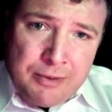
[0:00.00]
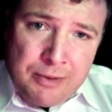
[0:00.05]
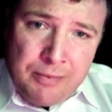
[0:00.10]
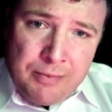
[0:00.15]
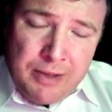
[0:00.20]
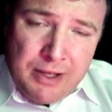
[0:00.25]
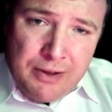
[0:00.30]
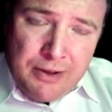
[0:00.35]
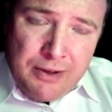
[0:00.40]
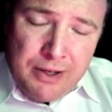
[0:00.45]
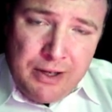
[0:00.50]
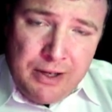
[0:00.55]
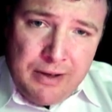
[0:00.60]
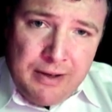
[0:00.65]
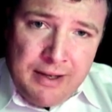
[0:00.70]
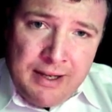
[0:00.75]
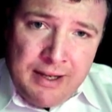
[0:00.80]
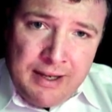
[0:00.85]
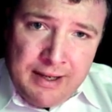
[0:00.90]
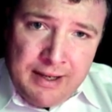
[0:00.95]
I mean,
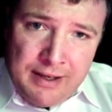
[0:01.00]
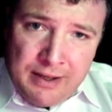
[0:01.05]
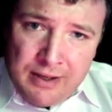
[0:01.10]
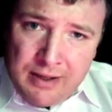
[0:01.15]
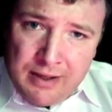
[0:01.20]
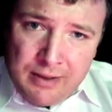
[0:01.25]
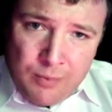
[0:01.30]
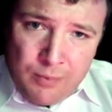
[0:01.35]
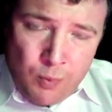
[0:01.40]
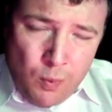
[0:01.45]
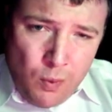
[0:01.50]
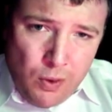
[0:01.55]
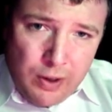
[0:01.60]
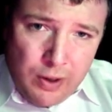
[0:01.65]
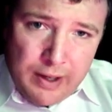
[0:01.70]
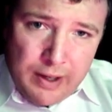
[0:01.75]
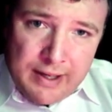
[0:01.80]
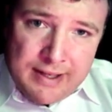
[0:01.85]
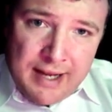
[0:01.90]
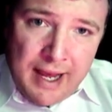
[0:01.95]
it's
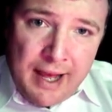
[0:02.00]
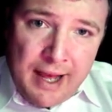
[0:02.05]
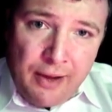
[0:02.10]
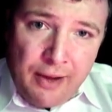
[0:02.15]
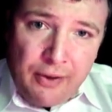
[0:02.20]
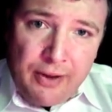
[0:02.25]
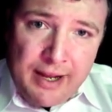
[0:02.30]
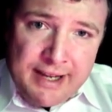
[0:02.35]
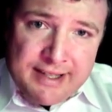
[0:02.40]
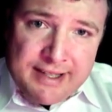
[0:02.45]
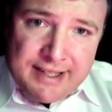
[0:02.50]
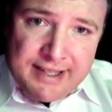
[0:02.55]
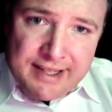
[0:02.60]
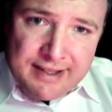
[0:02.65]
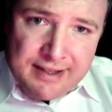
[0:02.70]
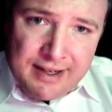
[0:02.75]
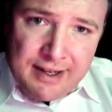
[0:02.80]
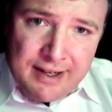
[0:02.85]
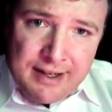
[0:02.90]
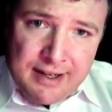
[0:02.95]
war is hell, as they
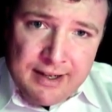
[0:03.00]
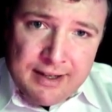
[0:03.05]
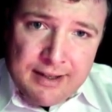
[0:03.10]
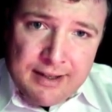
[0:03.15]
say,